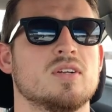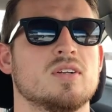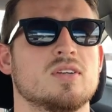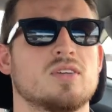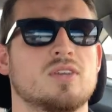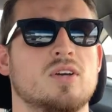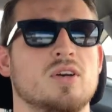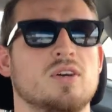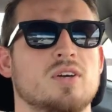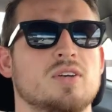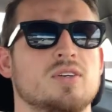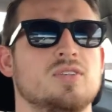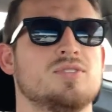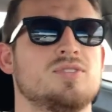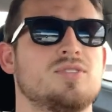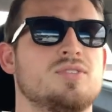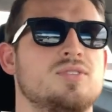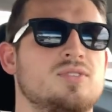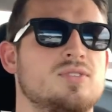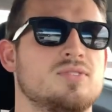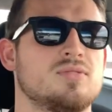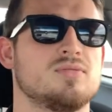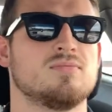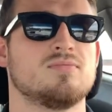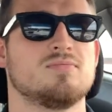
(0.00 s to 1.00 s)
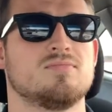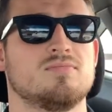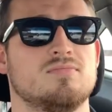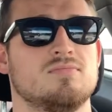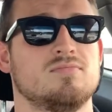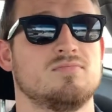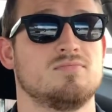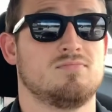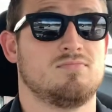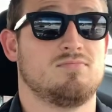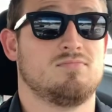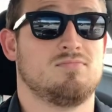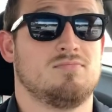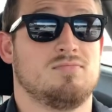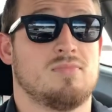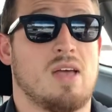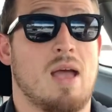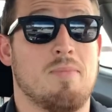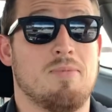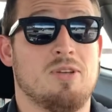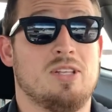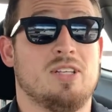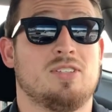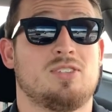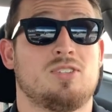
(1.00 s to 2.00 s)
Because,
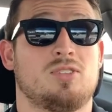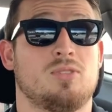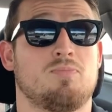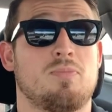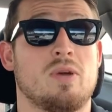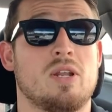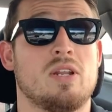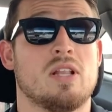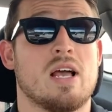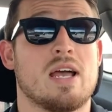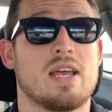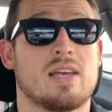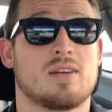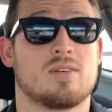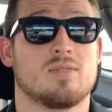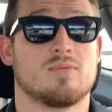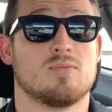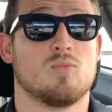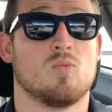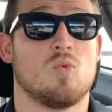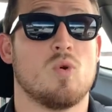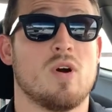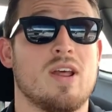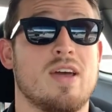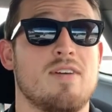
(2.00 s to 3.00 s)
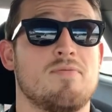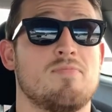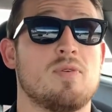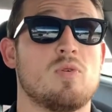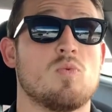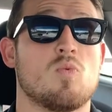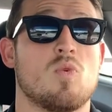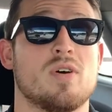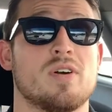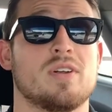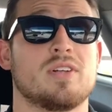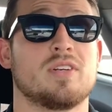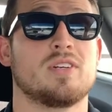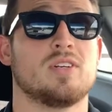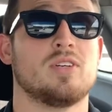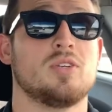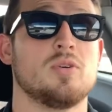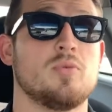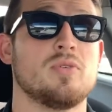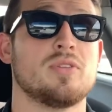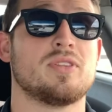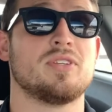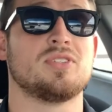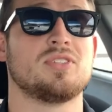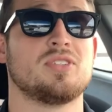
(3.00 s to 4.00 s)
I mean, this has been like what I've been wanting to
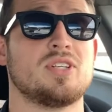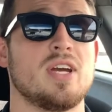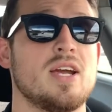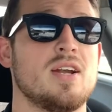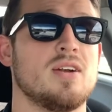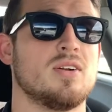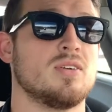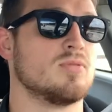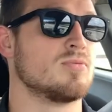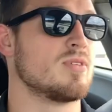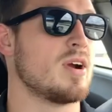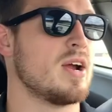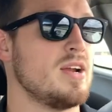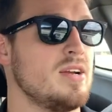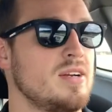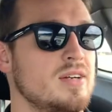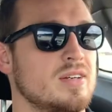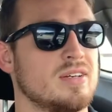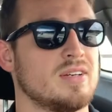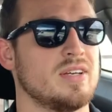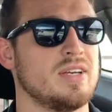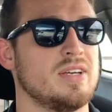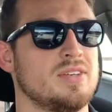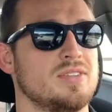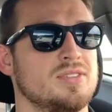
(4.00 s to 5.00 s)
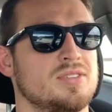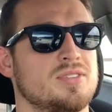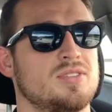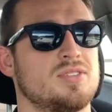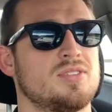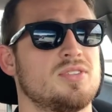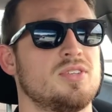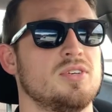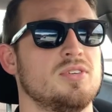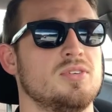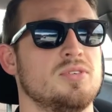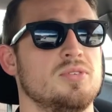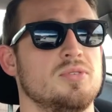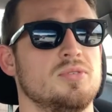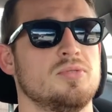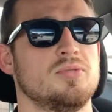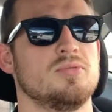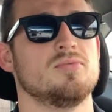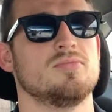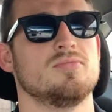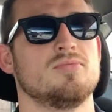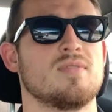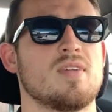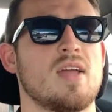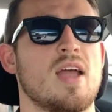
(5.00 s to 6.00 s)
do with this channel, right? Is
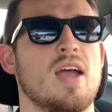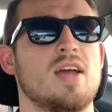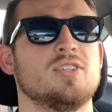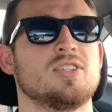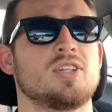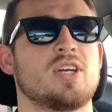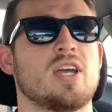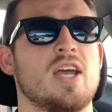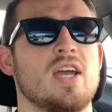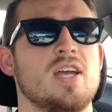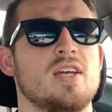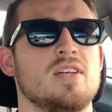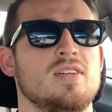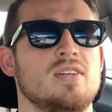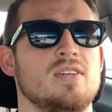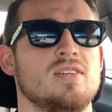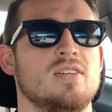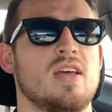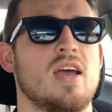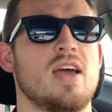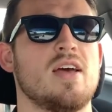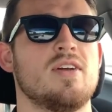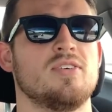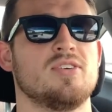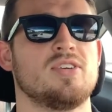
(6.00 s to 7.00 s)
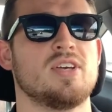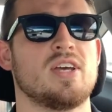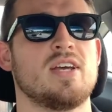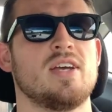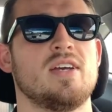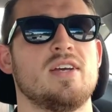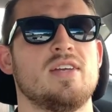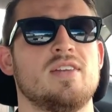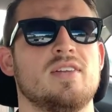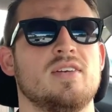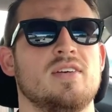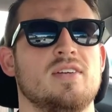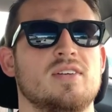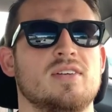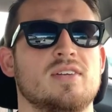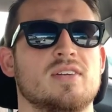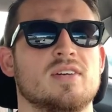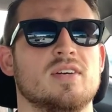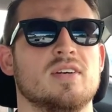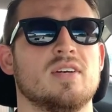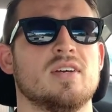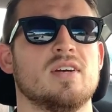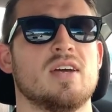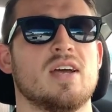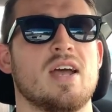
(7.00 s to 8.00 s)
to educate and entertain and,
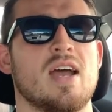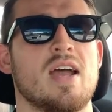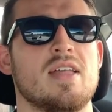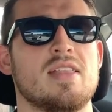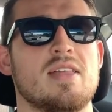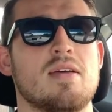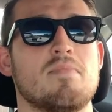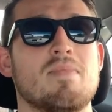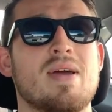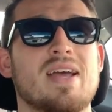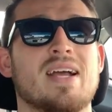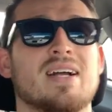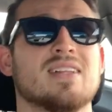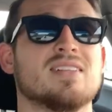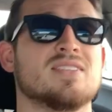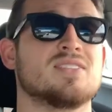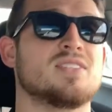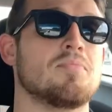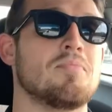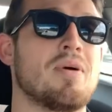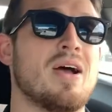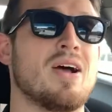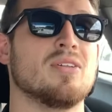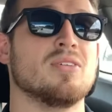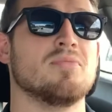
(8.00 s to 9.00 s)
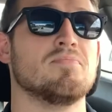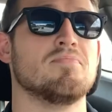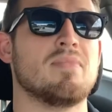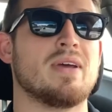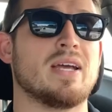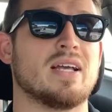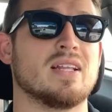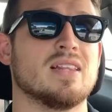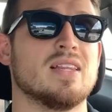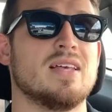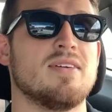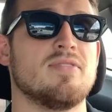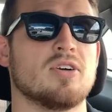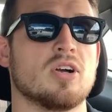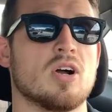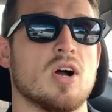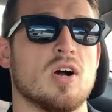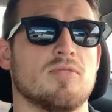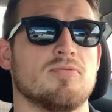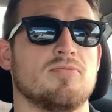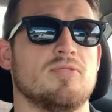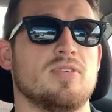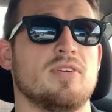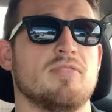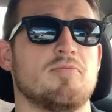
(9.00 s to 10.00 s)
and then make a, somehow make a living
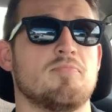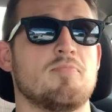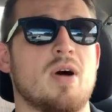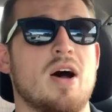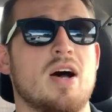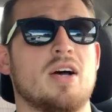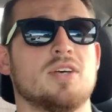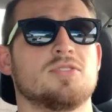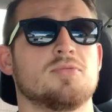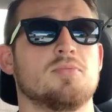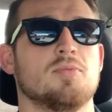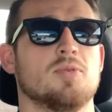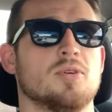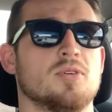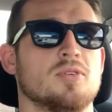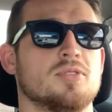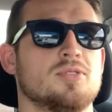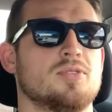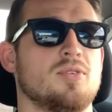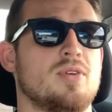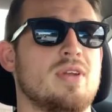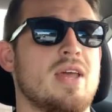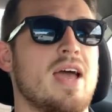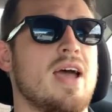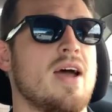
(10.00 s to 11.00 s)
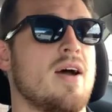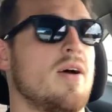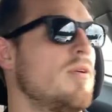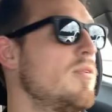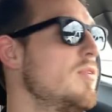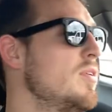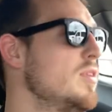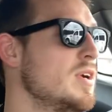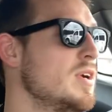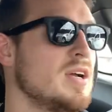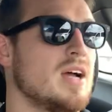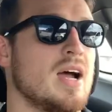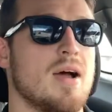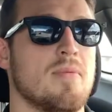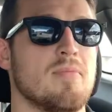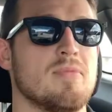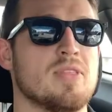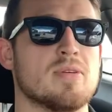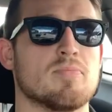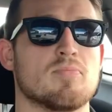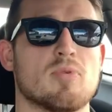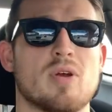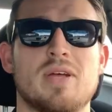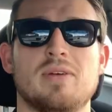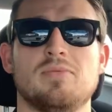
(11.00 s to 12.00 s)
off of it if possible. So now I'm in
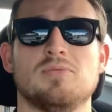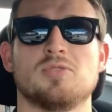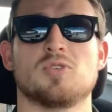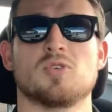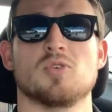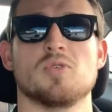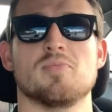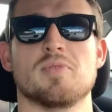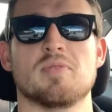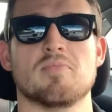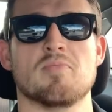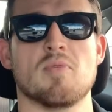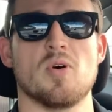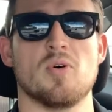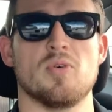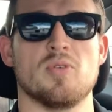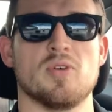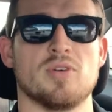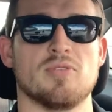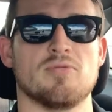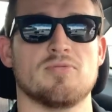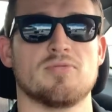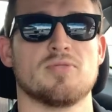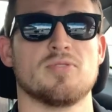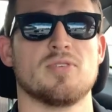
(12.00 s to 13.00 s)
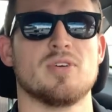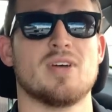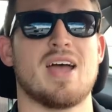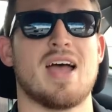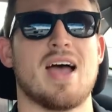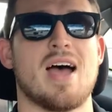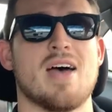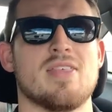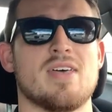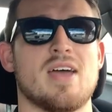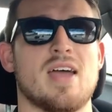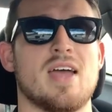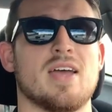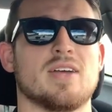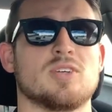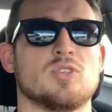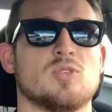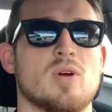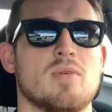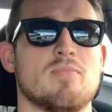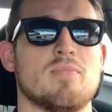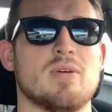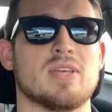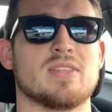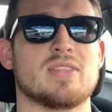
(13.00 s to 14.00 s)
the brainstorming mode of how the heck
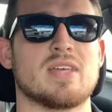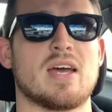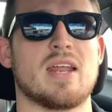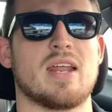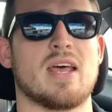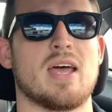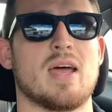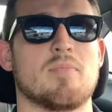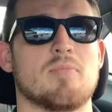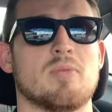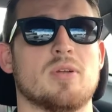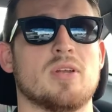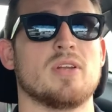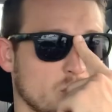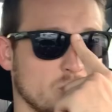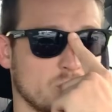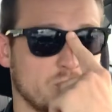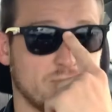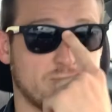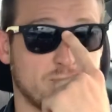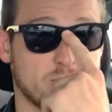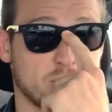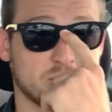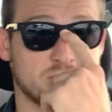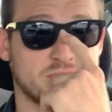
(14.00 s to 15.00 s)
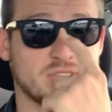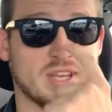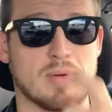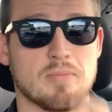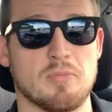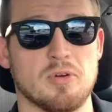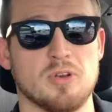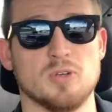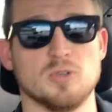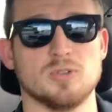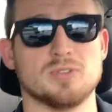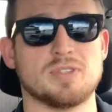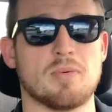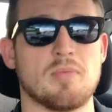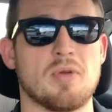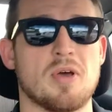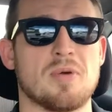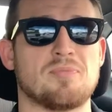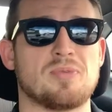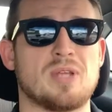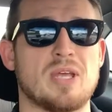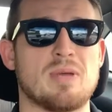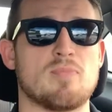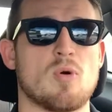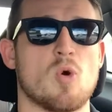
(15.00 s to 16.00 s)
do I make that happen. So the first thing I'm going to do is I'm going
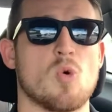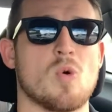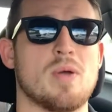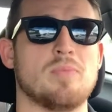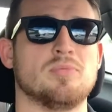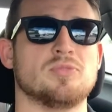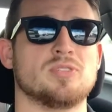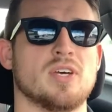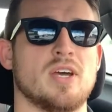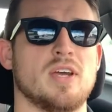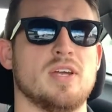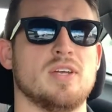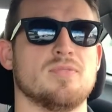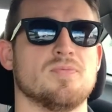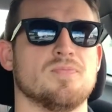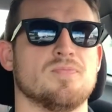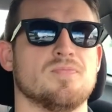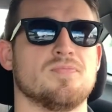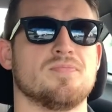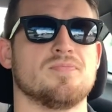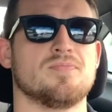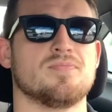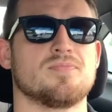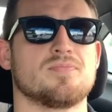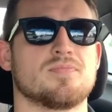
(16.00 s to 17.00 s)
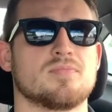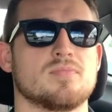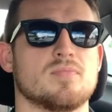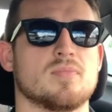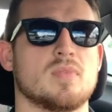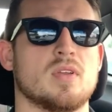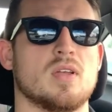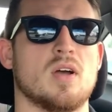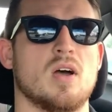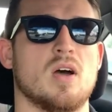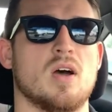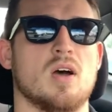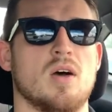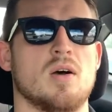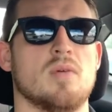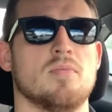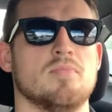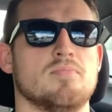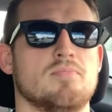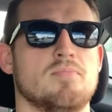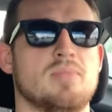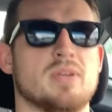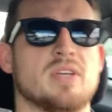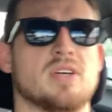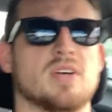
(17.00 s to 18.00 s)
to update my website.
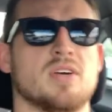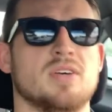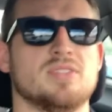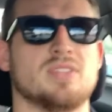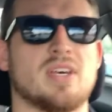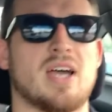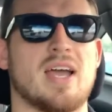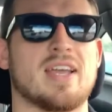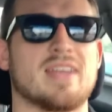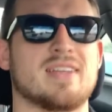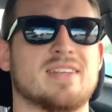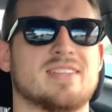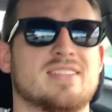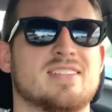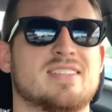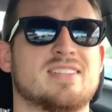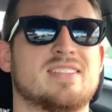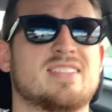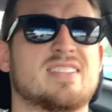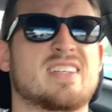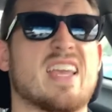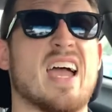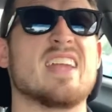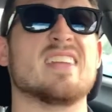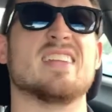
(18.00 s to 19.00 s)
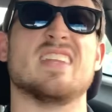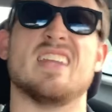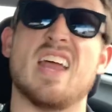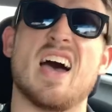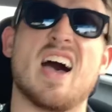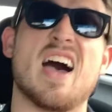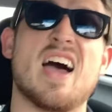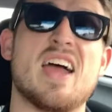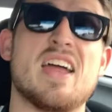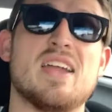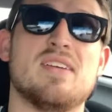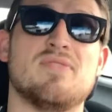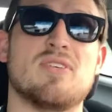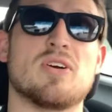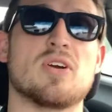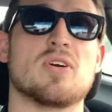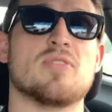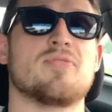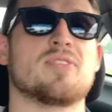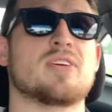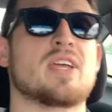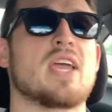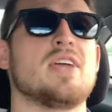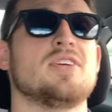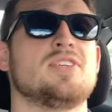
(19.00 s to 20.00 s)
Um, because I got denied
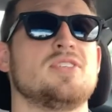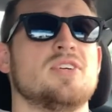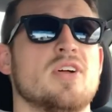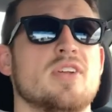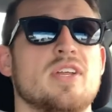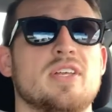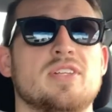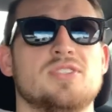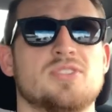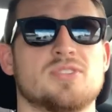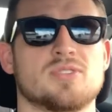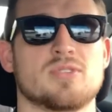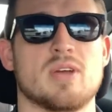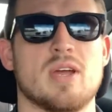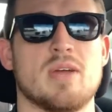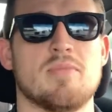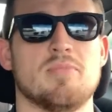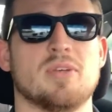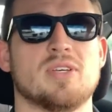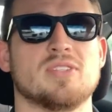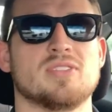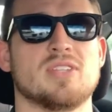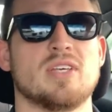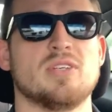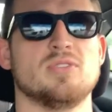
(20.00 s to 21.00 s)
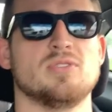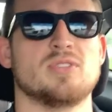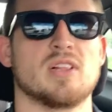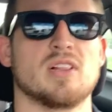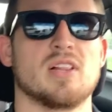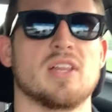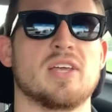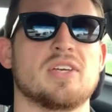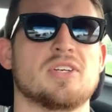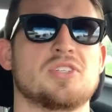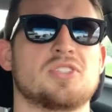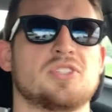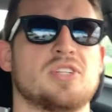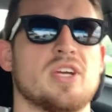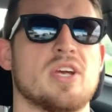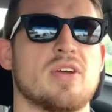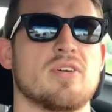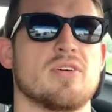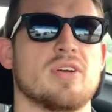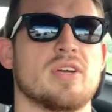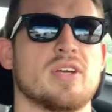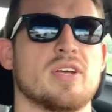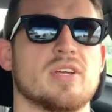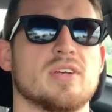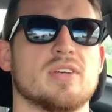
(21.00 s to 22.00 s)
verification on Instagram because I used a link
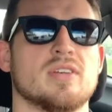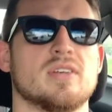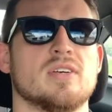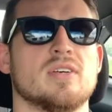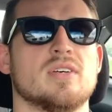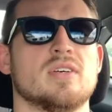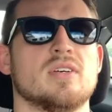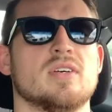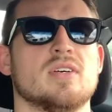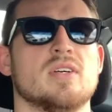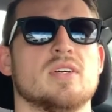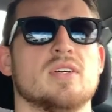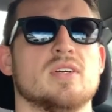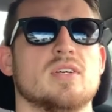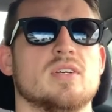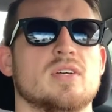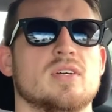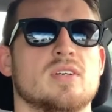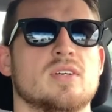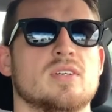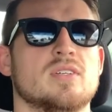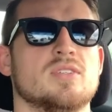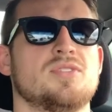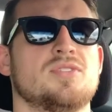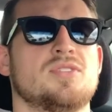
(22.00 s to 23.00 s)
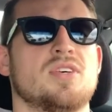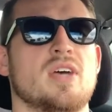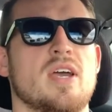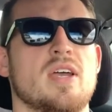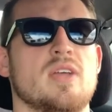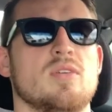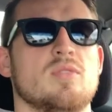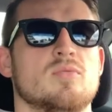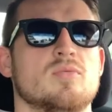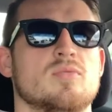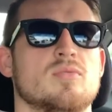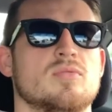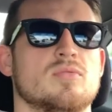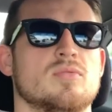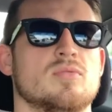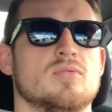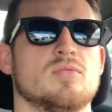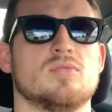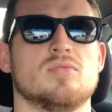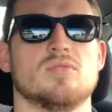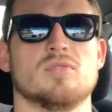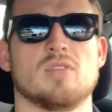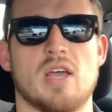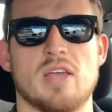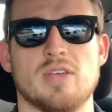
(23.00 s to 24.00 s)
sharing site.
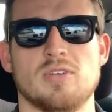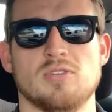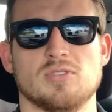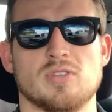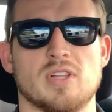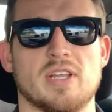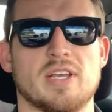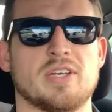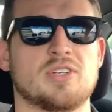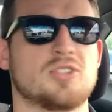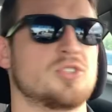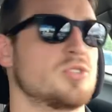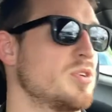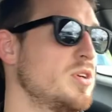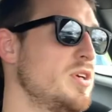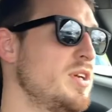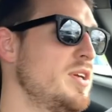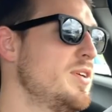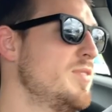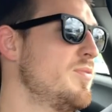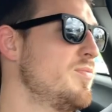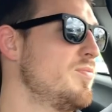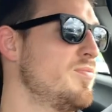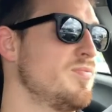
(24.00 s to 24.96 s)
I use Linktree.